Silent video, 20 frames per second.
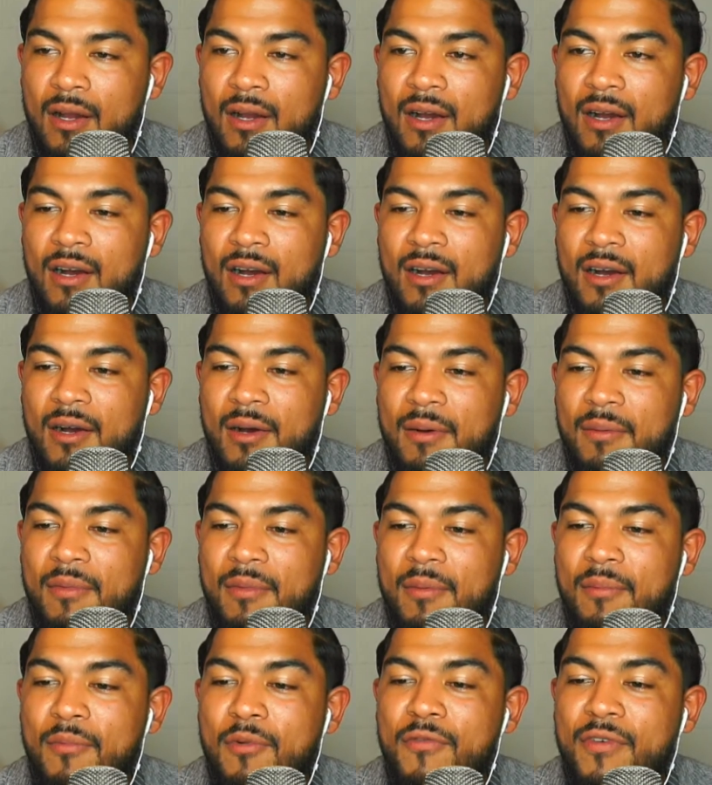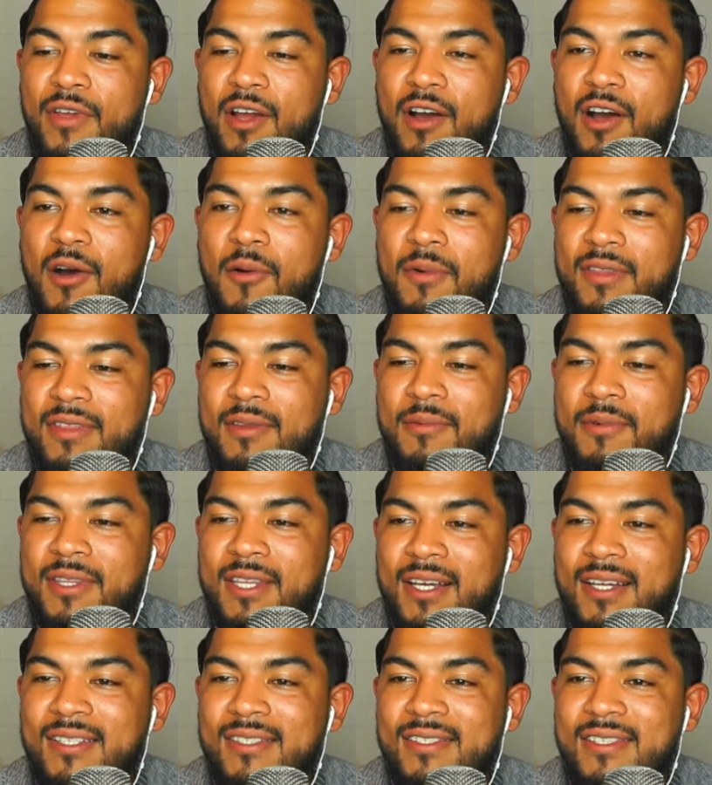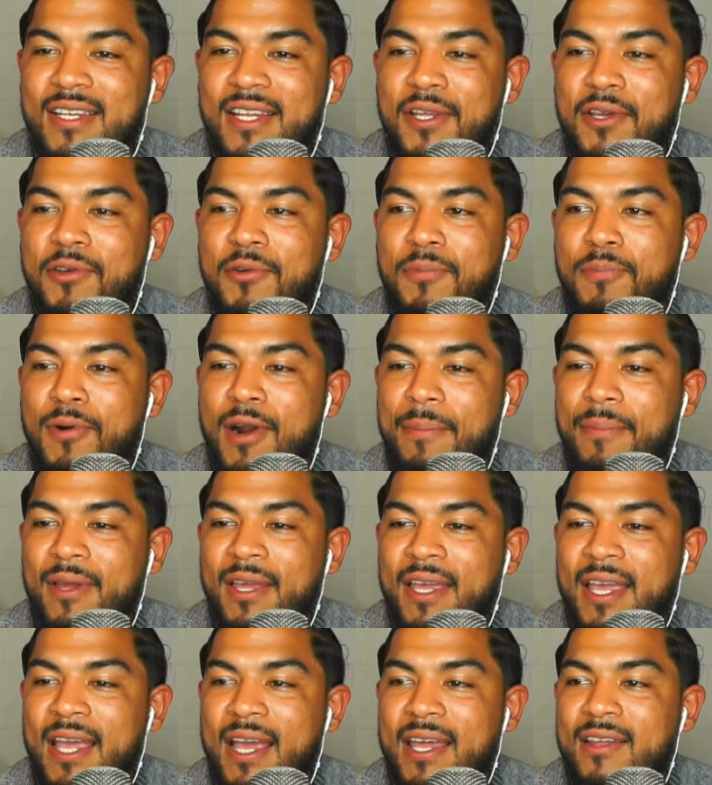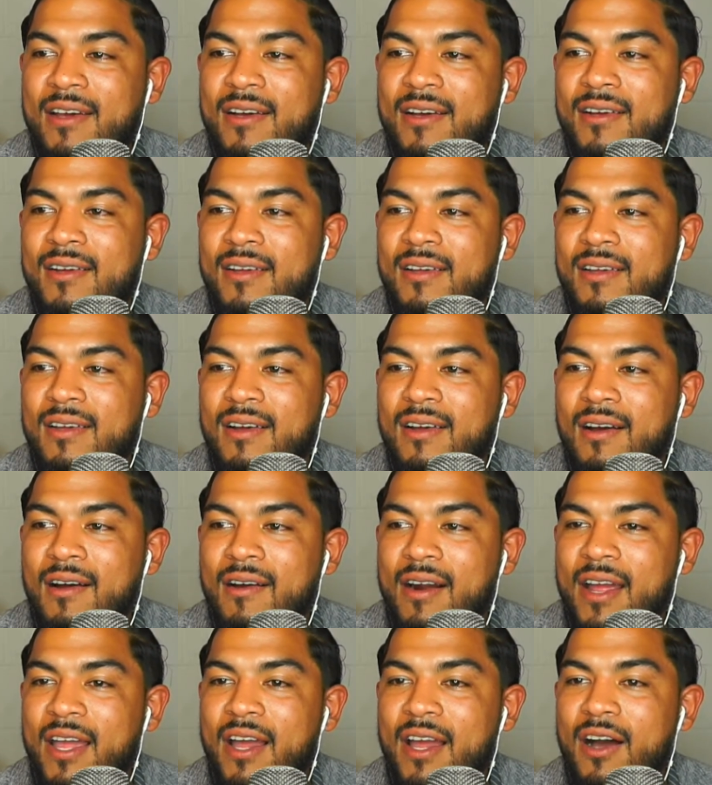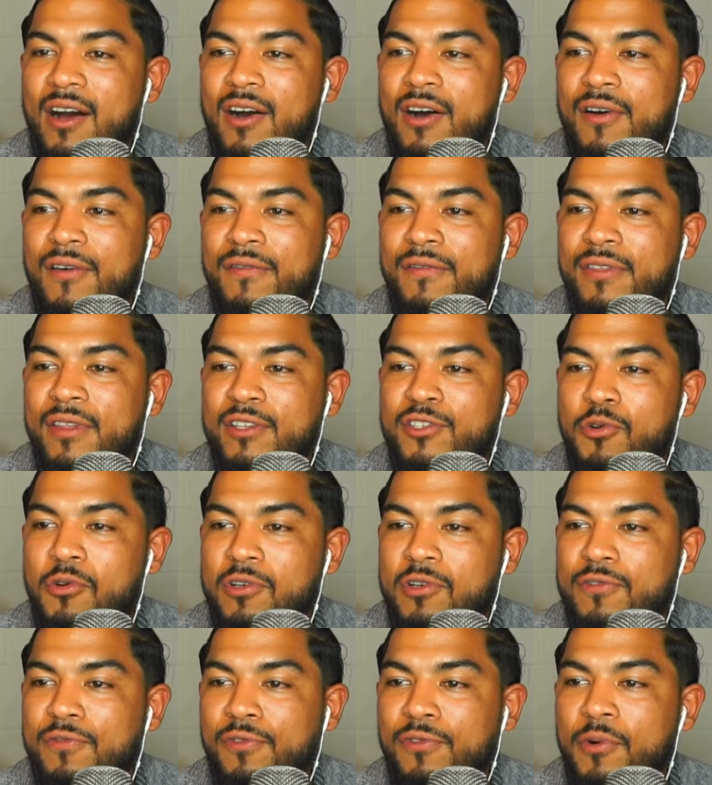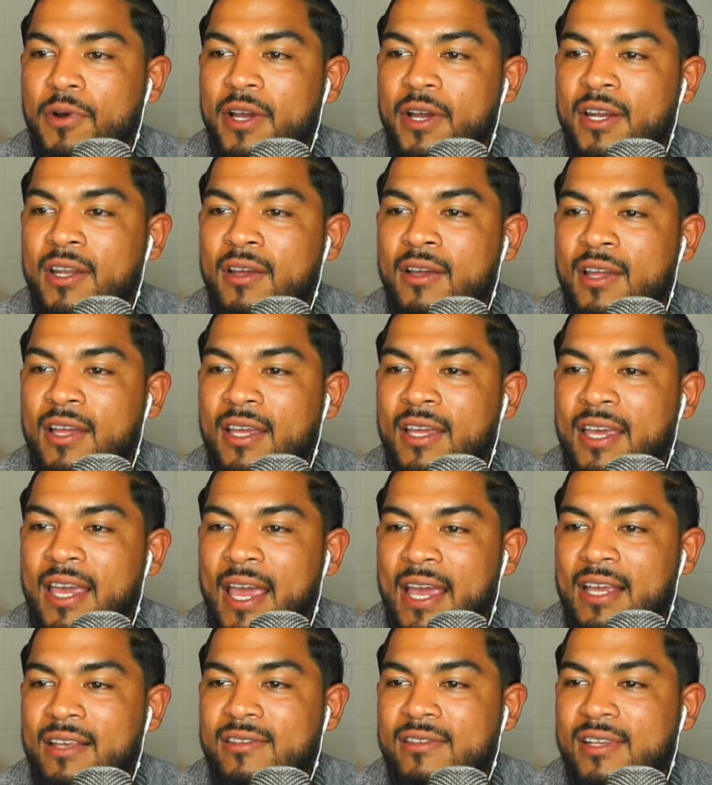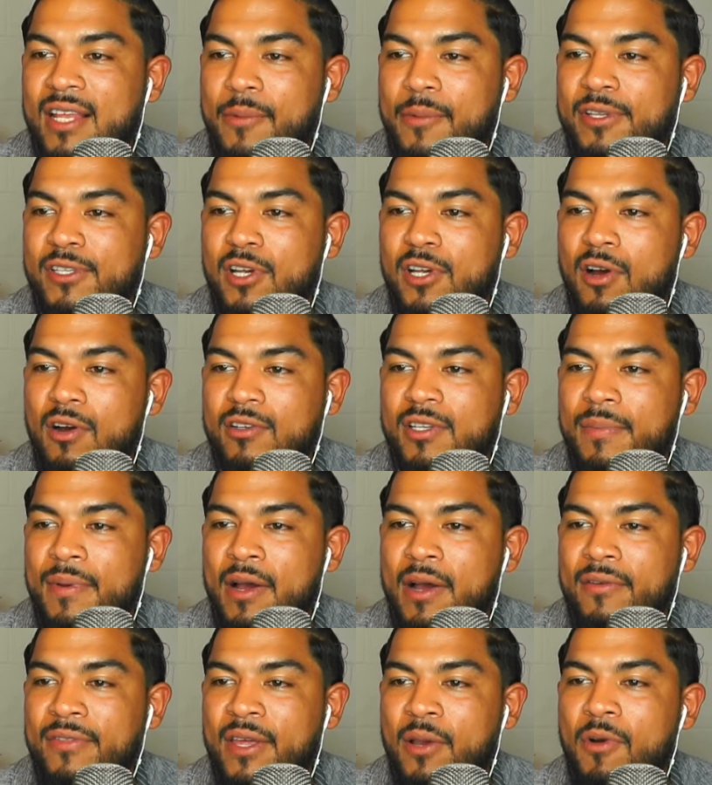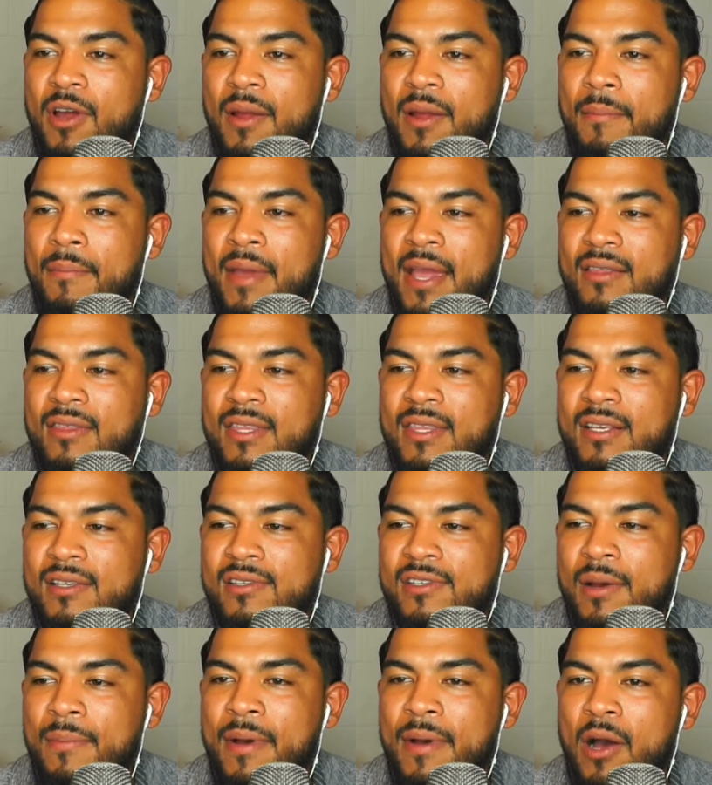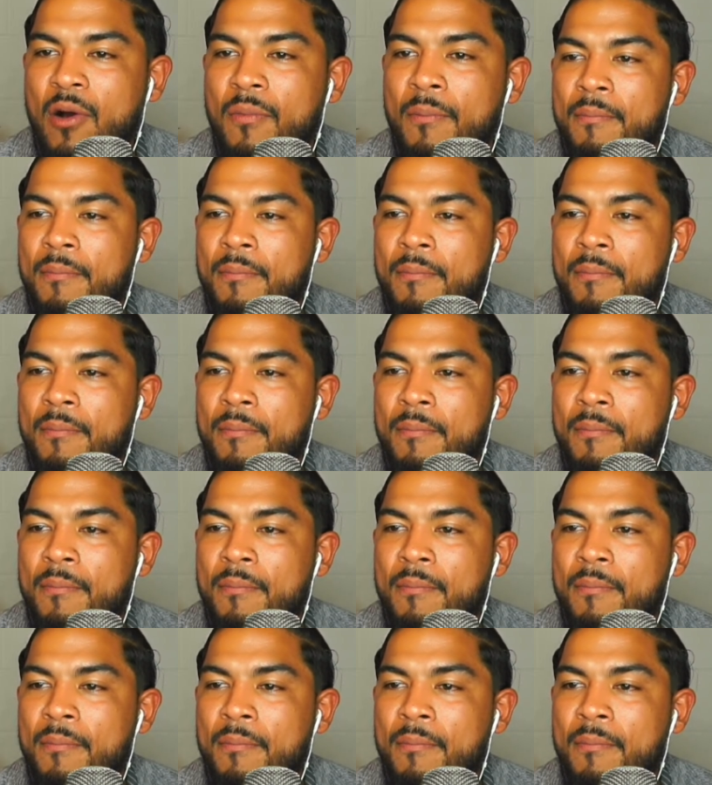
Moving on with the continued propaganda, all right, of the George Floyd case. Like we talked about, they want to make this about